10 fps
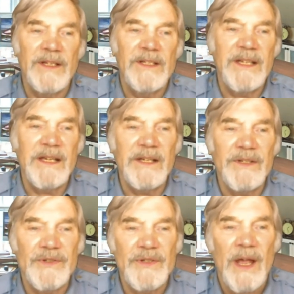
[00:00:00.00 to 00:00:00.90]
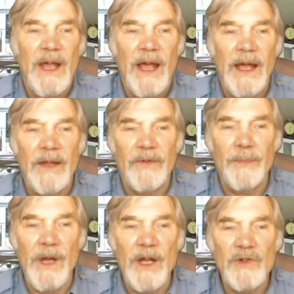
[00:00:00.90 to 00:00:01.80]
in tears as
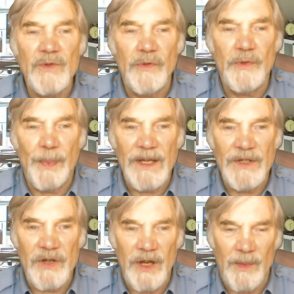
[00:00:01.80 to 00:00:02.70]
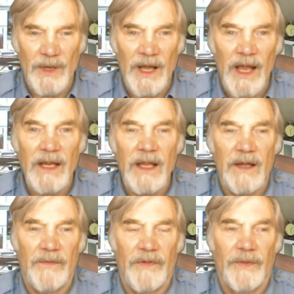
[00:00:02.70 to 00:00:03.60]
marshals placed him in
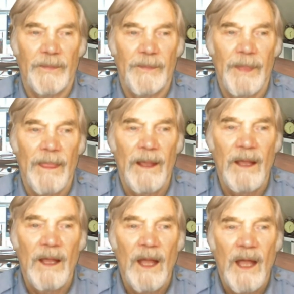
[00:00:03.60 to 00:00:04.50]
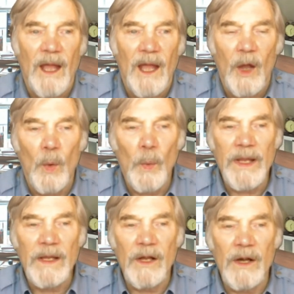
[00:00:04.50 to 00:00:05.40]
handcuffs. A
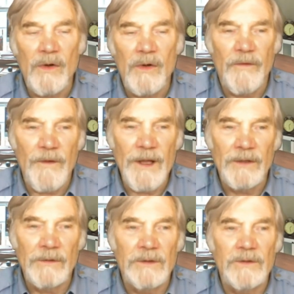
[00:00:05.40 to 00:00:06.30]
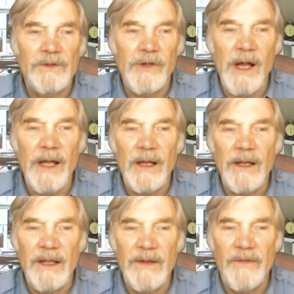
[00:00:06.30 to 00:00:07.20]
week-long federal
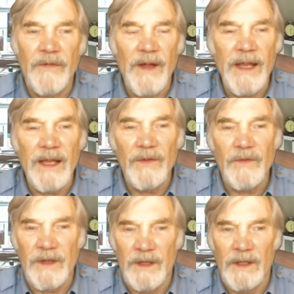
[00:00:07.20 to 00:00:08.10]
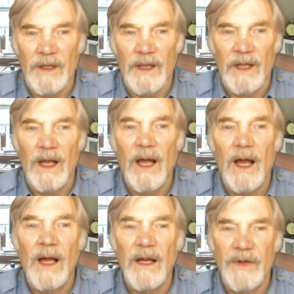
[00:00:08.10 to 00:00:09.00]
trial in Fayetteville,
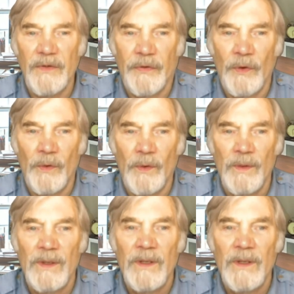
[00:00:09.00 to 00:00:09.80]
Arkansas,